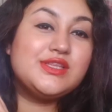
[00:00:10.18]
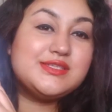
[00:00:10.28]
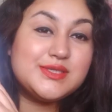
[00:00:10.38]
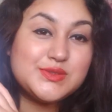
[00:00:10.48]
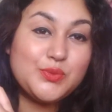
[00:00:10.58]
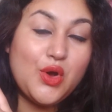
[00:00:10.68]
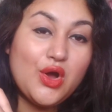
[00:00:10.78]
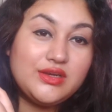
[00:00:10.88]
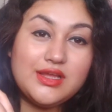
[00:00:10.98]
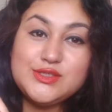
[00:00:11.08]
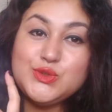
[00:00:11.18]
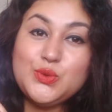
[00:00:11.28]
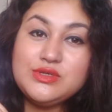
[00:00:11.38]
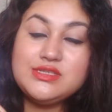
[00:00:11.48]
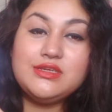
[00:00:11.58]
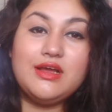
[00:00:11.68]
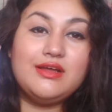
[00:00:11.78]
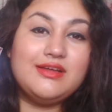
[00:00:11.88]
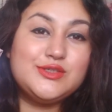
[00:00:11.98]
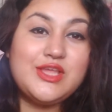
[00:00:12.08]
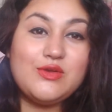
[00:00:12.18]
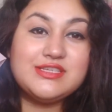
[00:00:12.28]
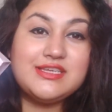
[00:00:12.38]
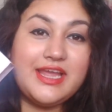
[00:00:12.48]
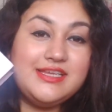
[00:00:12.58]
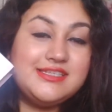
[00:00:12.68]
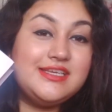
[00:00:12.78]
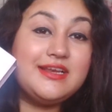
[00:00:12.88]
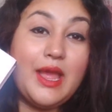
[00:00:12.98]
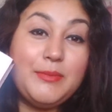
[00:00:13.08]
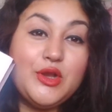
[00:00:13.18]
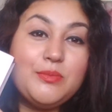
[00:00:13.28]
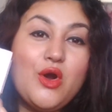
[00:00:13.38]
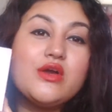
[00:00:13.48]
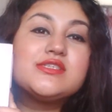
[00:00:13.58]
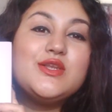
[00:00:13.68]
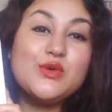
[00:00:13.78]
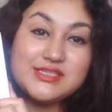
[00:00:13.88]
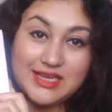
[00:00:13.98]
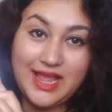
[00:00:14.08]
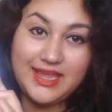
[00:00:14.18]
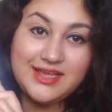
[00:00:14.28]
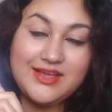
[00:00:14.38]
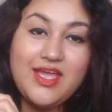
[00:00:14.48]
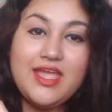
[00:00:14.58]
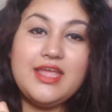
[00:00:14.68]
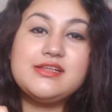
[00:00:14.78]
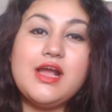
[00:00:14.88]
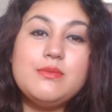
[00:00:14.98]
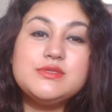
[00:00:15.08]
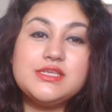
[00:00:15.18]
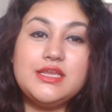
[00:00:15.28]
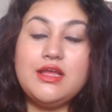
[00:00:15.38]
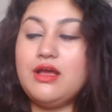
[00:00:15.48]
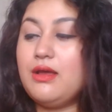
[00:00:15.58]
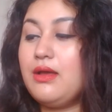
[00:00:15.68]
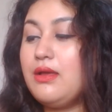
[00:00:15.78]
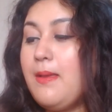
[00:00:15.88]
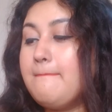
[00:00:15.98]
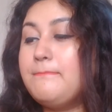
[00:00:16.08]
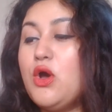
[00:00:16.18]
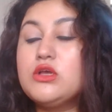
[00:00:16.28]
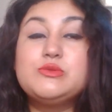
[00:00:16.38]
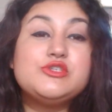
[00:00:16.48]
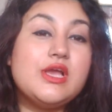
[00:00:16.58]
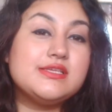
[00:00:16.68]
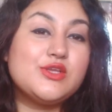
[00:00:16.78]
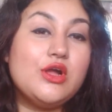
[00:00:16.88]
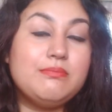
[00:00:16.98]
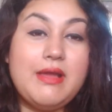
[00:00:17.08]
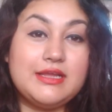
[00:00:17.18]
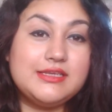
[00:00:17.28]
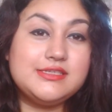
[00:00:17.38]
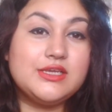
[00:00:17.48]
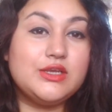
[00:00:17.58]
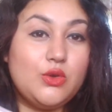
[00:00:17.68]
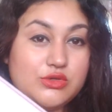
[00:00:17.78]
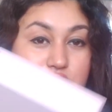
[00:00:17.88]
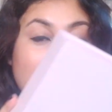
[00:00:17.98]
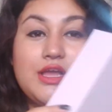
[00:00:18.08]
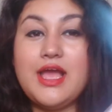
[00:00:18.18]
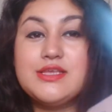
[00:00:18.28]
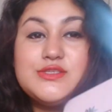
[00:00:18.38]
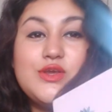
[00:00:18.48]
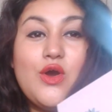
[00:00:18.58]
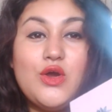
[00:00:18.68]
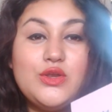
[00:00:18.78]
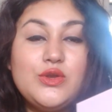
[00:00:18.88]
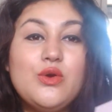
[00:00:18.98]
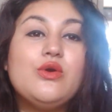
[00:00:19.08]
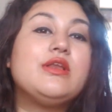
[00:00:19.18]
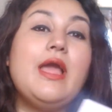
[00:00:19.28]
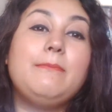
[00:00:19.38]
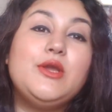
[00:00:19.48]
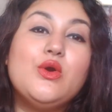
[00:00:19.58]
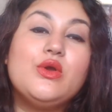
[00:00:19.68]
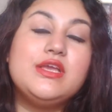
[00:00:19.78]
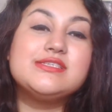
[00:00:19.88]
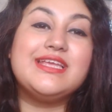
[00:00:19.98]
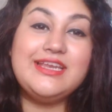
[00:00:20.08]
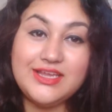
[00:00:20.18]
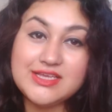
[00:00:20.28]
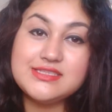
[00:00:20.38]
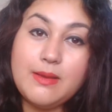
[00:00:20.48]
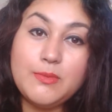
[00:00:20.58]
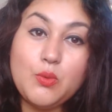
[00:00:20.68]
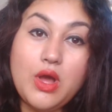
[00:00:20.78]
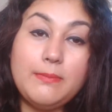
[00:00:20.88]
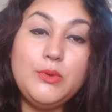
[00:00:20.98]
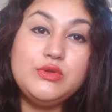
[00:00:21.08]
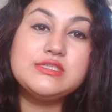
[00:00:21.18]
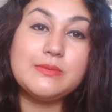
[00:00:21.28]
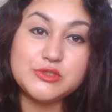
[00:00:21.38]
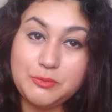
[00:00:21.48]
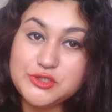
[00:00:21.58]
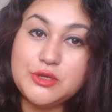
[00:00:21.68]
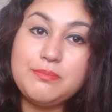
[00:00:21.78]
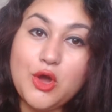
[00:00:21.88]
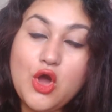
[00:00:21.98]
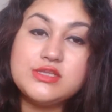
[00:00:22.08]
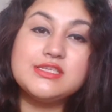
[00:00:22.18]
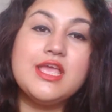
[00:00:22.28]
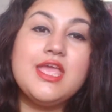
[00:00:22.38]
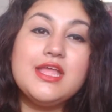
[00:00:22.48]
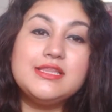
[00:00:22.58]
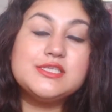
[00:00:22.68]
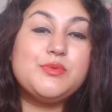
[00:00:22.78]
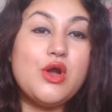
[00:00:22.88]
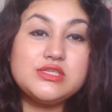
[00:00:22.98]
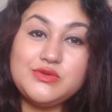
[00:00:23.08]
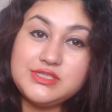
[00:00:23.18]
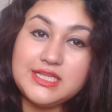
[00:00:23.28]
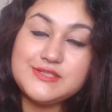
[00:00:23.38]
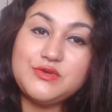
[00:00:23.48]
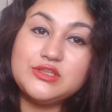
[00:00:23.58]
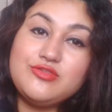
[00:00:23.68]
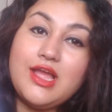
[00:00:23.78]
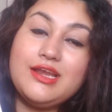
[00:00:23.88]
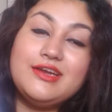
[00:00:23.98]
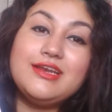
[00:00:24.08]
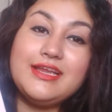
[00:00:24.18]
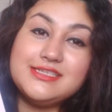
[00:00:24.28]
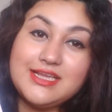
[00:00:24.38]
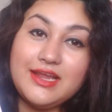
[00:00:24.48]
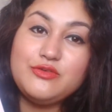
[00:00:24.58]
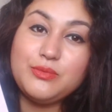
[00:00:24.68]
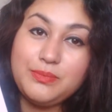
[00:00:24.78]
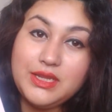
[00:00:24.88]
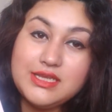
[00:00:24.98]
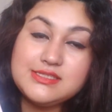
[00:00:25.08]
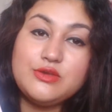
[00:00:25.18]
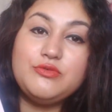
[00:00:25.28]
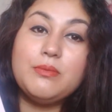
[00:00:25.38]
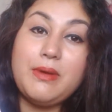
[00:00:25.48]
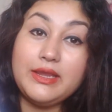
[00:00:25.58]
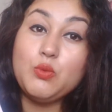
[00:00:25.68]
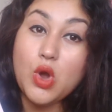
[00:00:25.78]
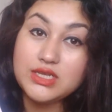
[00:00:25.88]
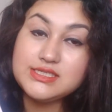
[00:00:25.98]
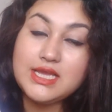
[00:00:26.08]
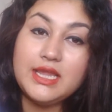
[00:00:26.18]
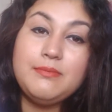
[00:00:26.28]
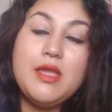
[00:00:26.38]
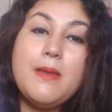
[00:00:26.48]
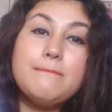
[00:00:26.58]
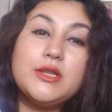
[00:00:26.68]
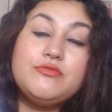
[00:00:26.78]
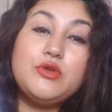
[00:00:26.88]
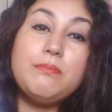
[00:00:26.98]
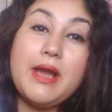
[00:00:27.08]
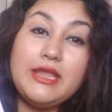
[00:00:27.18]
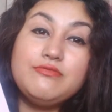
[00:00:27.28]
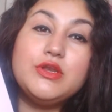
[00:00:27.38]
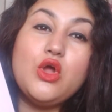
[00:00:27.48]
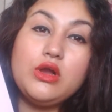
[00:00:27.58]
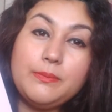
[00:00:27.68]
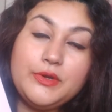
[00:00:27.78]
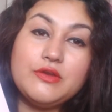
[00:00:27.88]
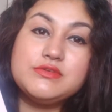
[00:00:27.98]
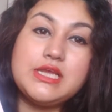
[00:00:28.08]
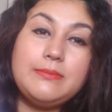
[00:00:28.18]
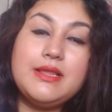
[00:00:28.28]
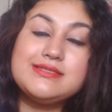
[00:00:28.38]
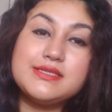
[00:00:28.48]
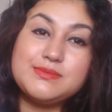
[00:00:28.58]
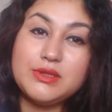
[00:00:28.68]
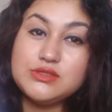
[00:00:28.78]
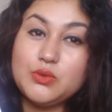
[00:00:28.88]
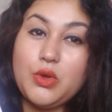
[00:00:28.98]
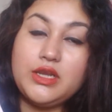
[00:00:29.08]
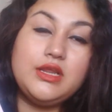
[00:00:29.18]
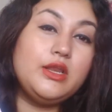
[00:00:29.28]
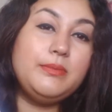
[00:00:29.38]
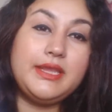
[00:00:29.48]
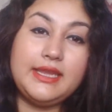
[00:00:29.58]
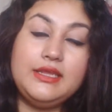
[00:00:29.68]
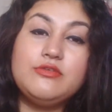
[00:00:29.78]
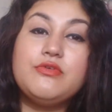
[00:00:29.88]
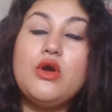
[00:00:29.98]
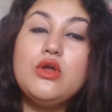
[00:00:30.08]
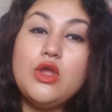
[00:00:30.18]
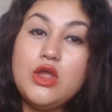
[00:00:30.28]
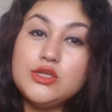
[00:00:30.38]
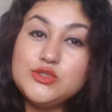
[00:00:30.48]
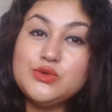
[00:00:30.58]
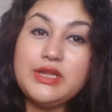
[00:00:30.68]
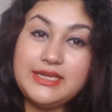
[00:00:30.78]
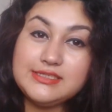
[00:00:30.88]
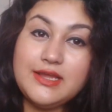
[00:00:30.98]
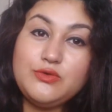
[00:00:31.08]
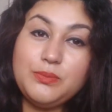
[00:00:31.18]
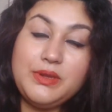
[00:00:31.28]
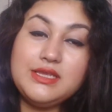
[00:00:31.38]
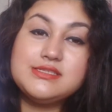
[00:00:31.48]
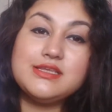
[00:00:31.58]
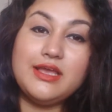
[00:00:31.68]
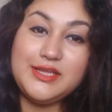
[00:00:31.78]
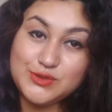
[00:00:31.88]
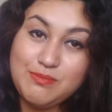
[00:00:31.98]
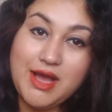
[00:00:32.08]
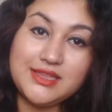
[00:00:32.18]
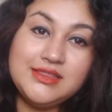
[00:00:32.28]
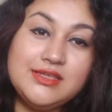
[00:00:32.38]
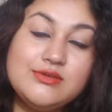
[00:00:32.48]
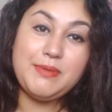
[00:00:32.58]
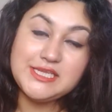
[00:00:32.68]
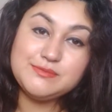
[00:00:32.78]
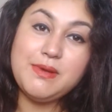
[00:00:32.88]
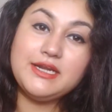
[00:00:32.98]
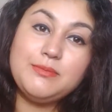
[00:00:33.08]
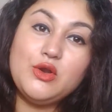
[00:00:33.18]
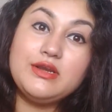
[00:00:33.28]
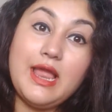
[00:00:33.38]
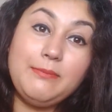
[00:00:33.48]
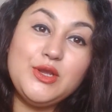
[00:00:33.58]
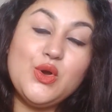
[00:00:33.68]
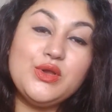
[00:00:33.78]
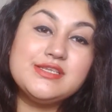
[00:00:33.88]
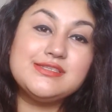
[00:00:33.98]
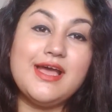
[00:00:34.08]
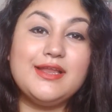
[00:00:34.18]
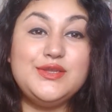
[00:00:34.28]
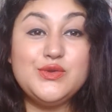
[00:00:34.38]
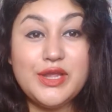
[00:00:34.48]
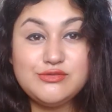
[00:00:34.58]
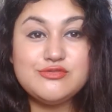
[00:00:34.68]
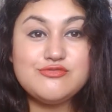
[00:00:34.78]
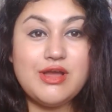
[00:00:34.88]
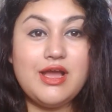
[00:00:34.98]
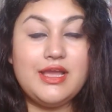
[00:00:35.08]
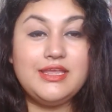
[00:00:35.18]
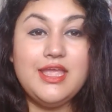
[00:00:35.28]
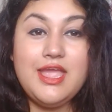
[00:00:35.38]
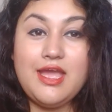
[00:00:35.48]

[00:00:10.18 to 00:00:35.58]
This is what June 2019 glamego box looks like. It comes in a box which has got magnetic closure. As you all know, glamego is India's #1 beauty subscription box. This box retails for 399 rupees if you're buying one time, but if you're buying for longer period of time like 6 months or 1 year, you'll be getting it for 299 rupees each month. Best part about glamego is that you get to try